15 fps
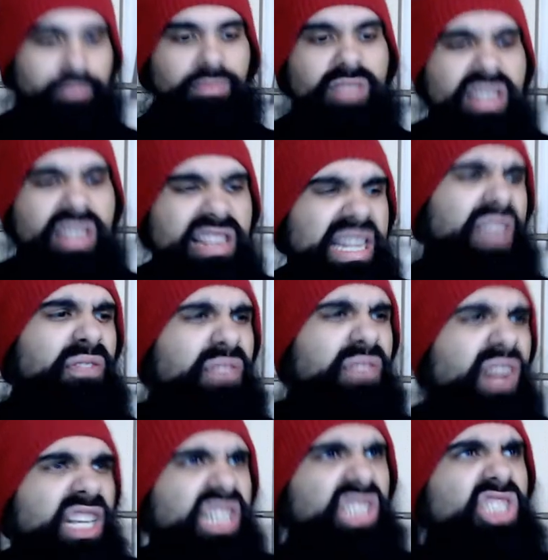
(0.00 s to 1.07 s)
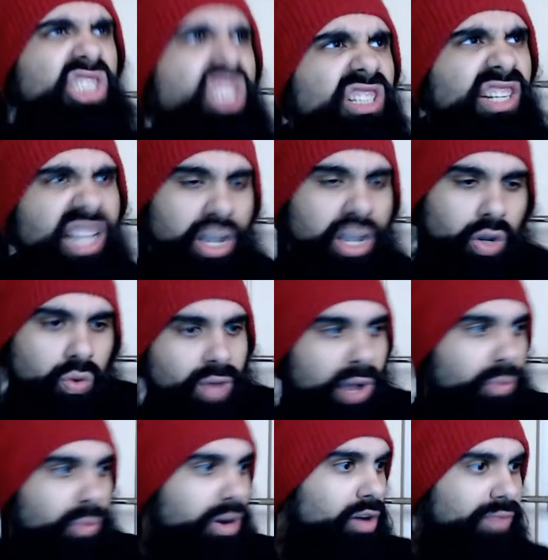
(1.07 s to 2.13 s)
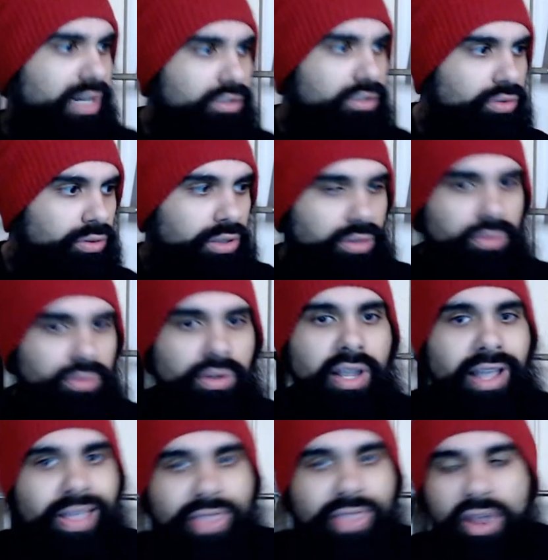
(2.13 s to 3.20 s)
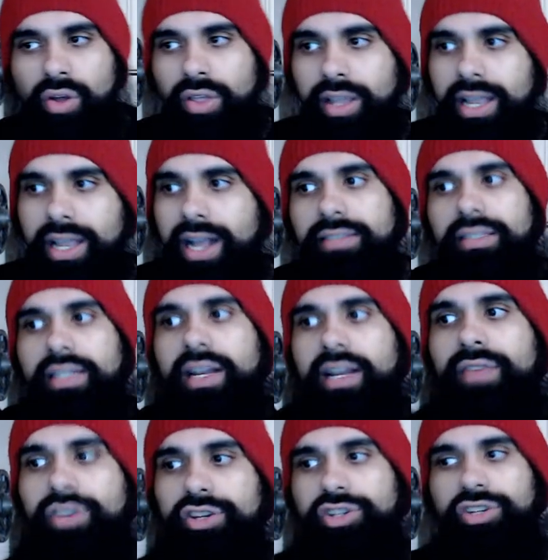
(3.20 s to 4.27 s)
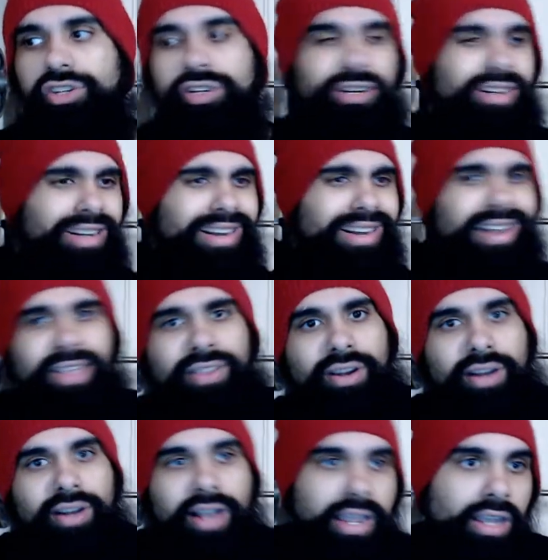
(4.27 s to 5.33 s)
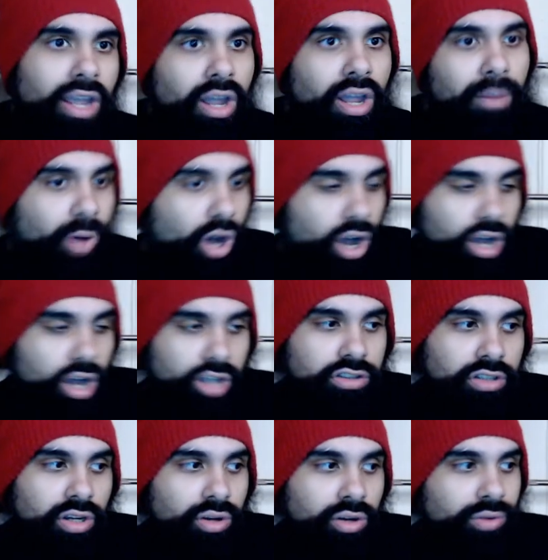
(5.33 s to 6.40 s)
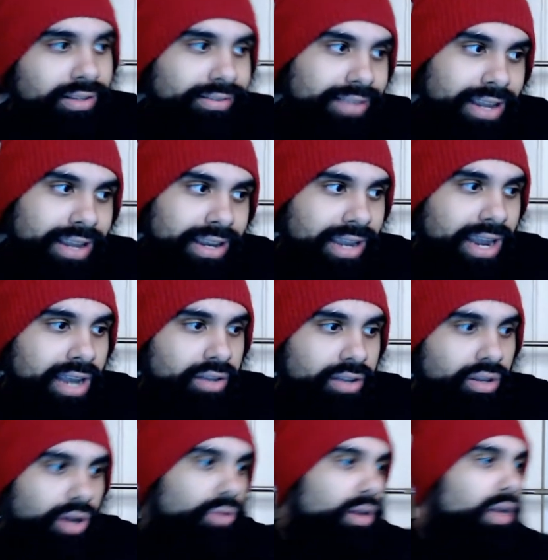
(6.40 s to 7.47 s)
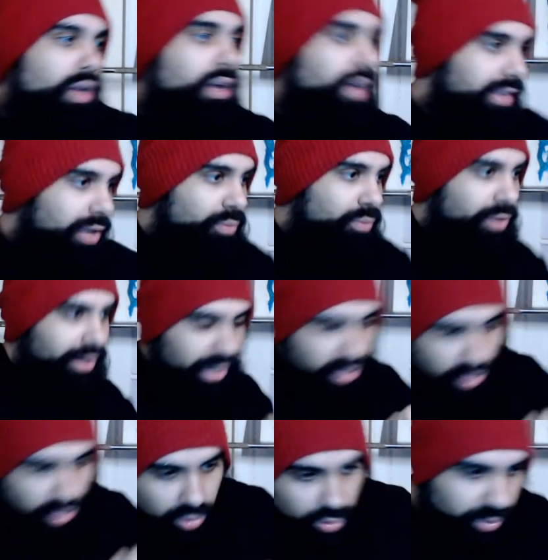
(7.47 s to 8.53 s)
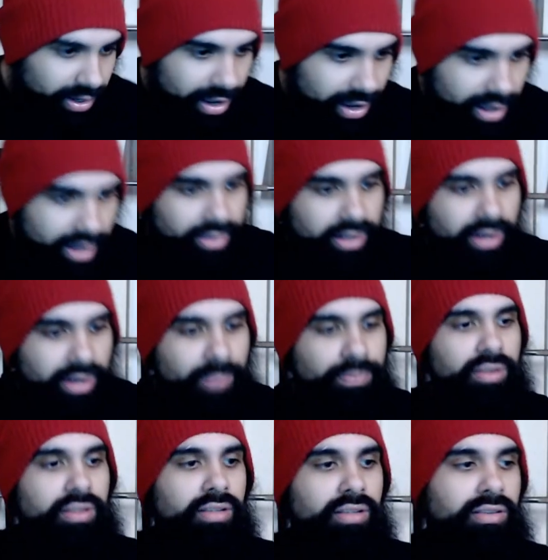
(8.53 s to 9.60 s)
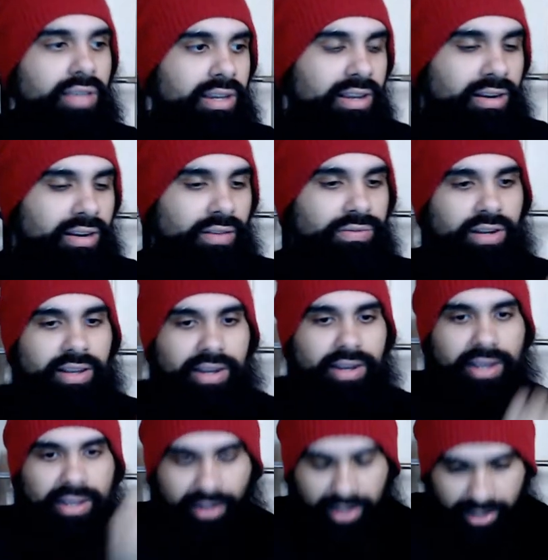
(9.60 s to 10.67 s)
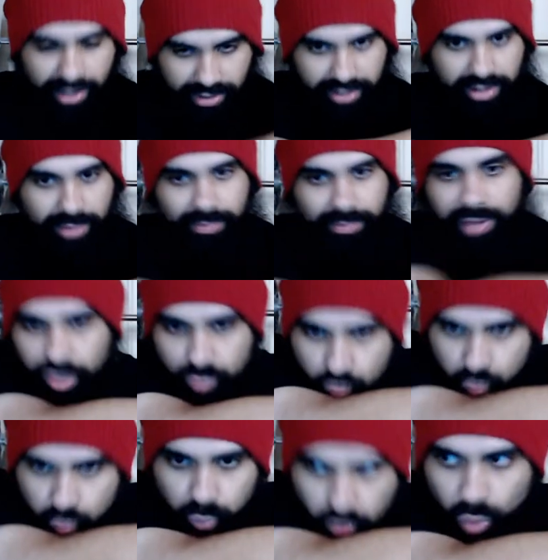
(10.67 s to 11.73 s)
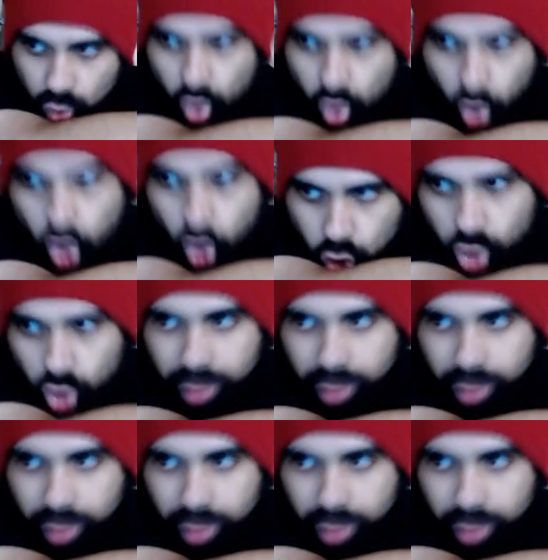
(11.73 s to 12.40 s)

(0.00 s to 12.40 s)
like fucking each other, like, oh, I want to wrestle you, and then all the guys take off their shirt, and they're like, pause though, this ain't gay though, and then we're like, oh yeah, and then I put the dick in a fucking headlock, and I'm like... and I'm